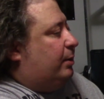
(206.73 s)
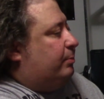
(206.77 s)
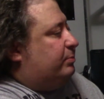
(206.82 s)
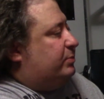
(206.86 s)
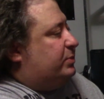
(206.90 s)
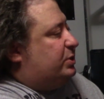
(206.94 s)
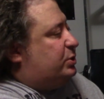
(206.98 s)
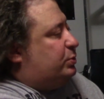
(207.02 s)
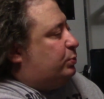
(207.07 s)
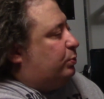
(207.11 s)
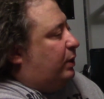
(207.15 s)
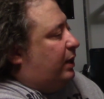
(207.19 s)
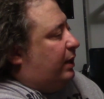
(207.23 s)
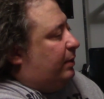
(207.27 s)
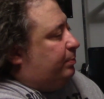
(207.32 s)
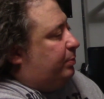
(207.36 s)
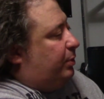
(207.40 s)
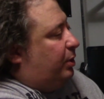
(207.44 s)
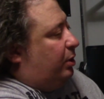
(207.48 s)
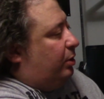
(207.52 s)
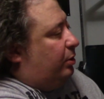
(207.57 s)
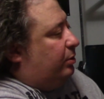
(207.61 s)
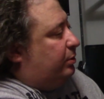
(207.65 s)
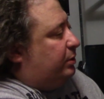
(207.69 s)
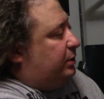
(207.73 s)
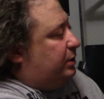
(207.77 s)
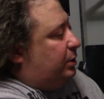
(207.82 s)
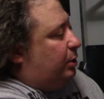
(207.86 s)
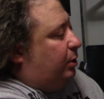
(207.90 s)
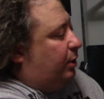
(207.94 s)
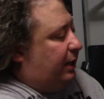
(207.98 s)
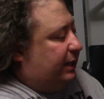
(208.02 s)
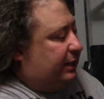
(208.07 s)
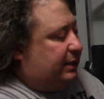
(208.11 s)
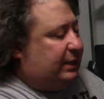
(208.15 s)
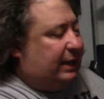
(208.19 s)
swap, you
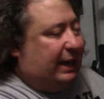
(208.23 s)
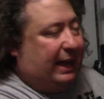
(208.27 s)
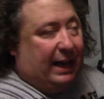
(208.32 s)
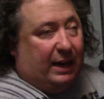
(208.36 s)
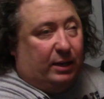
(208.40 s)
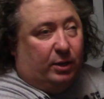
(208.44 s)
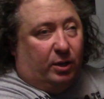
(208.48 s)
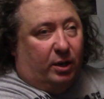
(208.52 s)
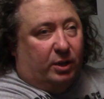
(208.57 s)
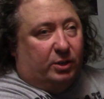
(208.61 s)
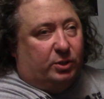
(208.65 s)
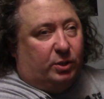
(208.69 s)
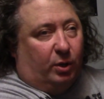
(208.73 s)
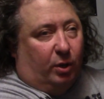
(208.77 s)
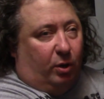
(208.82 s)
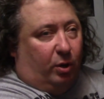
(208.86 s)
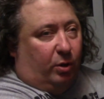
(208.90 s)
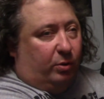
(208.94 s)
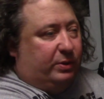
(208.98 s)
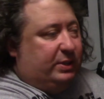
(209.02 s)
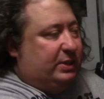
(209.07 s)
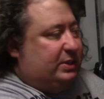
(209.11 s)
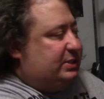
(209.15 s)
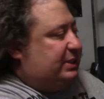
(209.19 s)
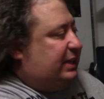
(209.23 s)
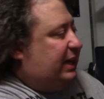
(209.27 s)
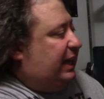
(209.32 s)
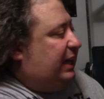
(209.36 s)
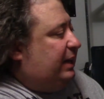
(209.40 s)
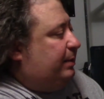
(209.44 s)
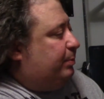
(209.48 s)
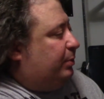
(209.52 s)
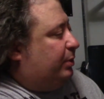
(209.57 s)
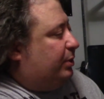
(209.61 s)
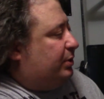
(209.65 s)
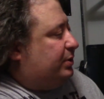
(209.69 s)
know, I can add on to all these
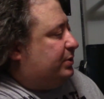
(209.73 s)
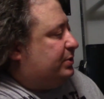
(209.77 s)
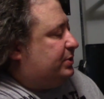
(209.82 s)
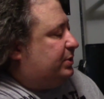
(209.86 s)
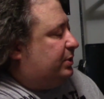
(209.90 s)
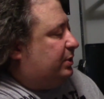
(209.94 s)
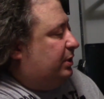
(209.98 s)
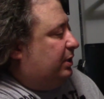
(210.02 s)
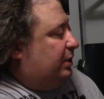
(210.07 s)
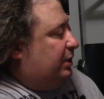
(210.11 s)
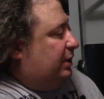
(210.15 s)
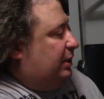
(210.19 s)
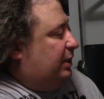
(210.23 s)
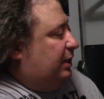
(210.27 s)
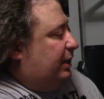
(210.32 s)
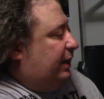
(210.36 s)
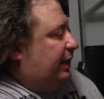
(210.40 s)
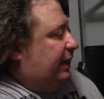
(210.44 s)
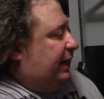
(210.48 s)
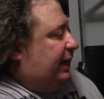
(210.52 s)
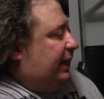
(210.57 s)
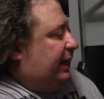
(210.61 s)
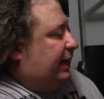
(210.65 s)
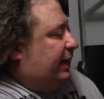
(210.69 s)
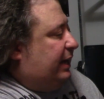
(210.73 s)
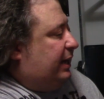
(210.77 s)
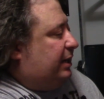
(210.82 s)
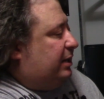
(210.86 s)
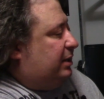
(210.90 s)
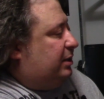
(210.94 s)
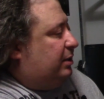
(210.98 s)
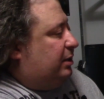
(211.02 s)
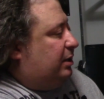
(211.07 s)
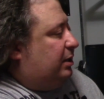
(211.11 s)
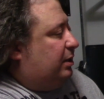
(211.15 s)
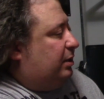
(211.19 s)
cables
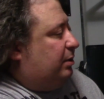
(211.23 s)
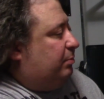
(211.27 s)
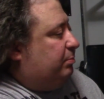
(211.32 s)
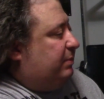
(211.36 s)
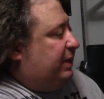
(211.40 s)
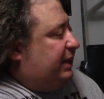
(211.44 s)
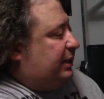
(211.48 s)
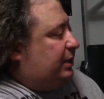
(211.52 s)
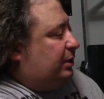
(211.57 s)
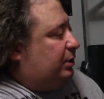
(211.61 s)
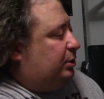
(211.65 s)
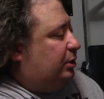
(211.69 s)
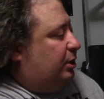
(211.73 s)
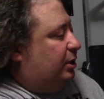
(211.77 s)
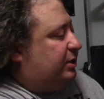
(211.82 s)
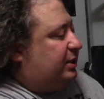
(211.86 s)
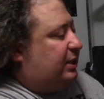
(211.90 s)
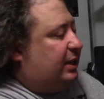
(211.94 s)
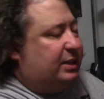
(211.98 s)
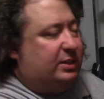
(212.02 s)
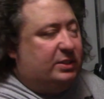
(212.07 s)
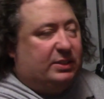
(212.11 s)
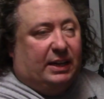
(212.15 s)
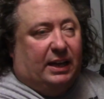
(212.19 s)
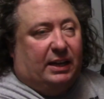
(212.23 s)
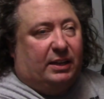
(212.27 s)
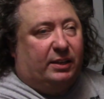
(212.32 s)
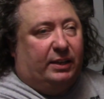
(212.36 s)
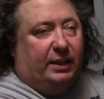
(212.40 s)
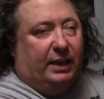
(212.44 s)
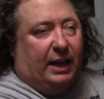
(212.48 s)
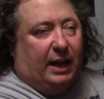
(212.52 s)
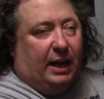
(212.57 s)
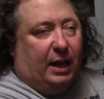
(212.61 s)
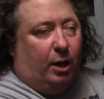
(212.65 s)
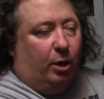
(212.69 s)
and make it look
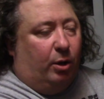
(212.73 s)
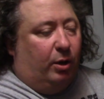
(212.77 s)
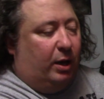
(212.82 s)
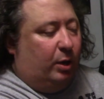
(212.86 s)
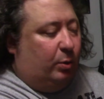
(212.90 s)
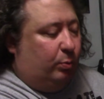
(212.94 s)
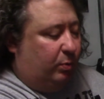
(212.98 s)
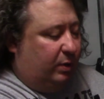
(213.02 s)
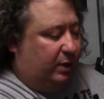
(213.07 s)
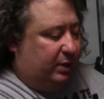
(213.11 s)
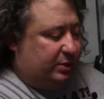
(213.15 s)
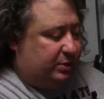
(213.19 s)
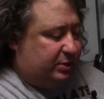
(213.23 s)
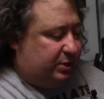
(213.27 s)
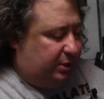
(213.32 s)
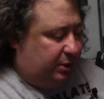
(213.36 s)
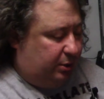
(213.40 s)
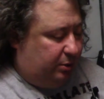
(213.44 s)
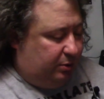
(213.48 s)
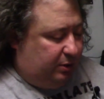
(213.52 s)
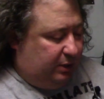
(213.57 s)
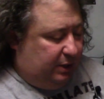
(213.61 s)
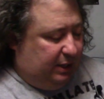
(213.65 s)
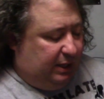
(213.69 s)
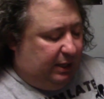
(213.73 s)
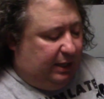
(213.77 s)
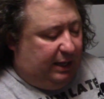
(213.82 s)
exactly how I want it to.